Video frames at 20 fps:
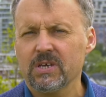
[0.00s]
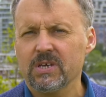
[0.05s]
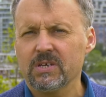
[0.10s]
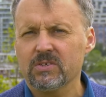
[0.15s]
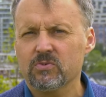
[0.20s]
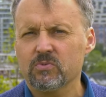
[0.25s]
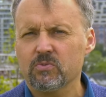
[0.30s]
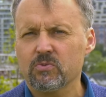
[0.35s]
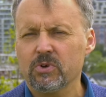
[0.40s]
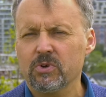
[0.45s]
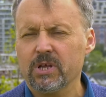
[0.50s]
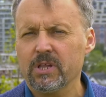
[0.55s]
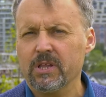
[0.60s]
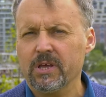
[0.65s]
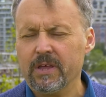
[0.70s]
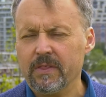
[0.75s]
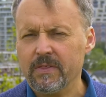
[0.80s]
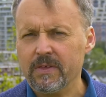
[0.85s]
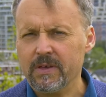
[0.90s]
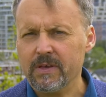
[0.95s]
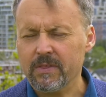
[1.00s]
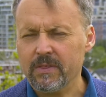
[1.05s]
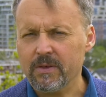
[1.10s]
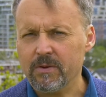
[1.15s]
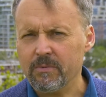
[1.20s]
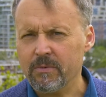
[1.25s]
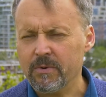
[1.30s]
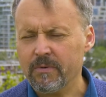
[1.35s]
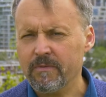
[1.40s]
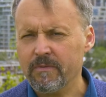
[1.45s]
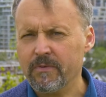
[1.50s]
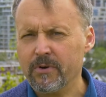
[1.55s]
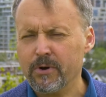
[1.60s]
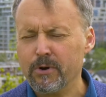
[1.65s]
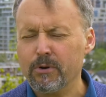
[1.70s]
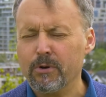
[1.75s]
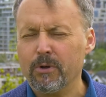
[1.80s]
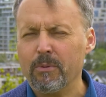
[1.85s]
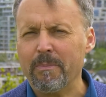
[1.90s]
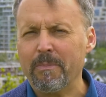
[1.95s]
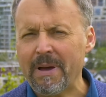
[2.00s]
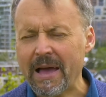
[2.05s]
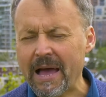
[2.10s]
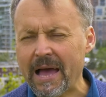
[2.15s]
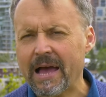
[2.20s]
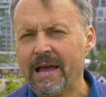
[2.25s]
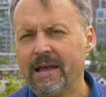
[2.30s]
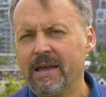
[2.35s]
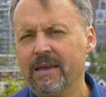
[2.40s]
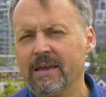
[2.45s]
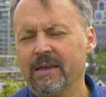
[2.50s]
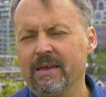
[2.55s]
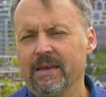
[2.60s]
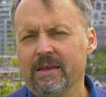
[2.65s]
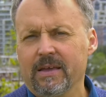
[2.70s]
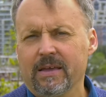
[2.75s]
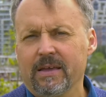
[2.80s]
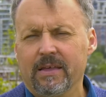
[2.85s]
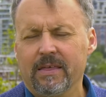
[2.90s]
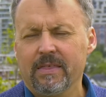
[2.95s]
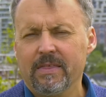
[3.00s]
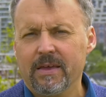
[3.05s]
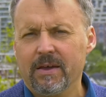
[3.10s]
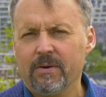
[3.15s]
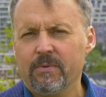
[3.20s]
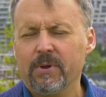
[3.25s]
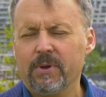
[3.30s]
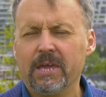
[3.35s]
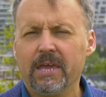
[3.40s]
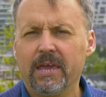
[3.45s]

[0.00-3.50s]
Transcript: is really the, the referral back that we